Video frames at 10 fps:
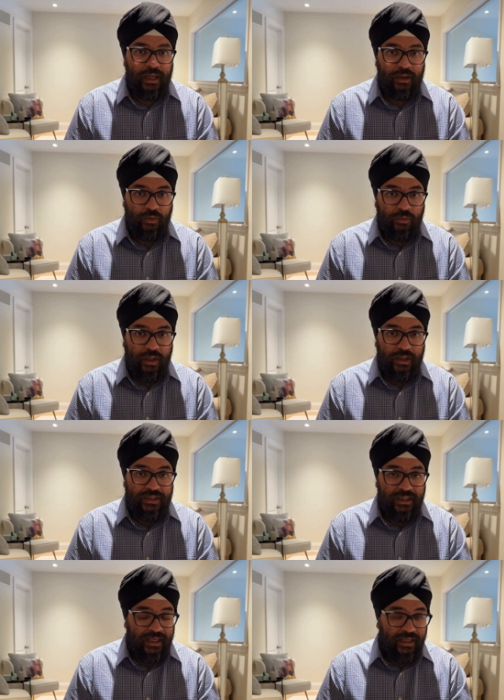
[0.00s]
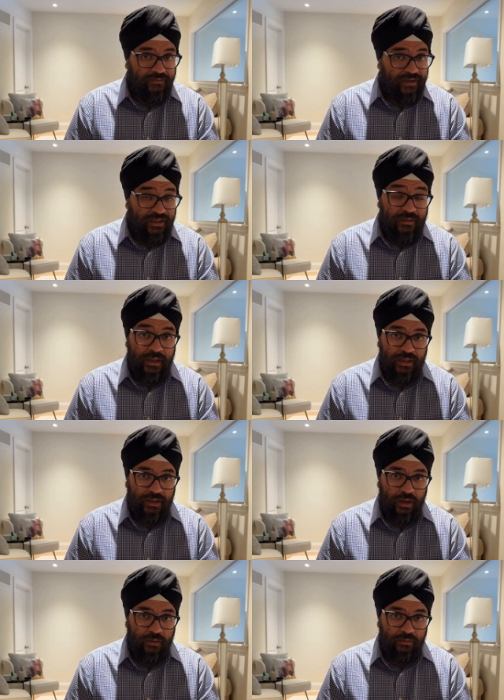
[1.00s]
your real estate investments
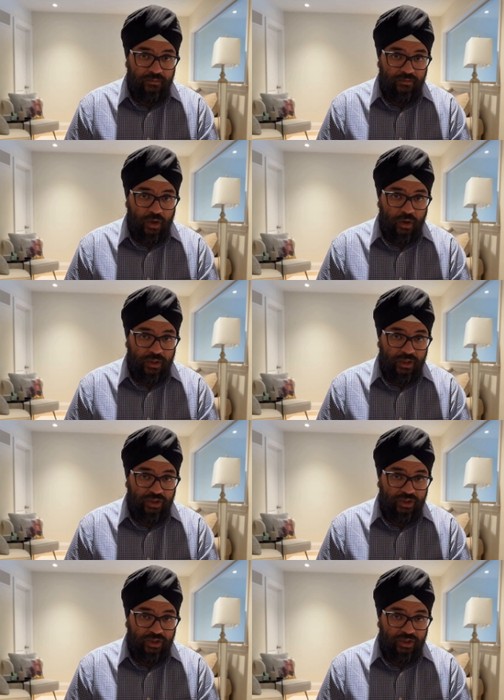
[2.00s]
flourish.